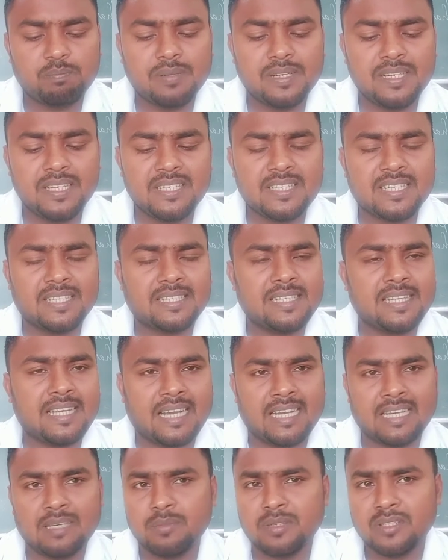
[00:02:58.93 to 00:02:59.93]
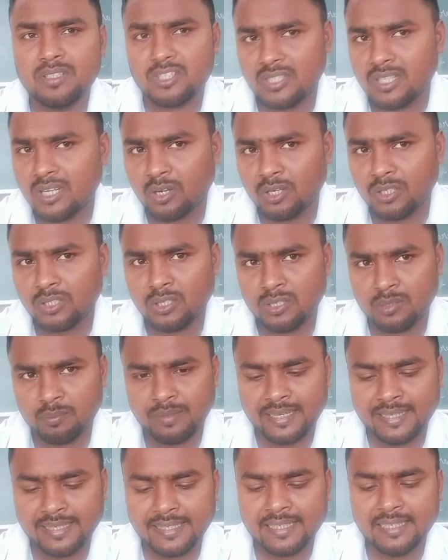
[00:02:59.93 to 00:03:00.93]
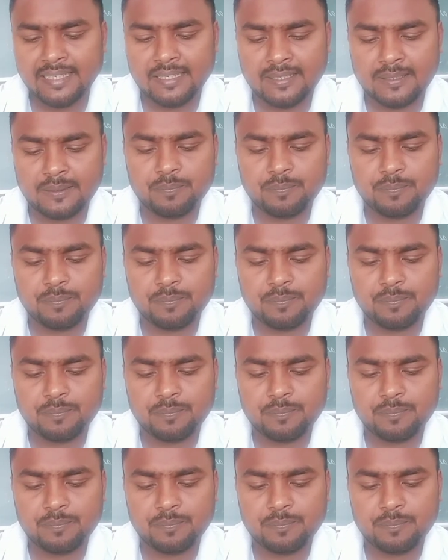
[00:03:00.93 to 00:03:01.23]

pleasantly, I means the author Mandela,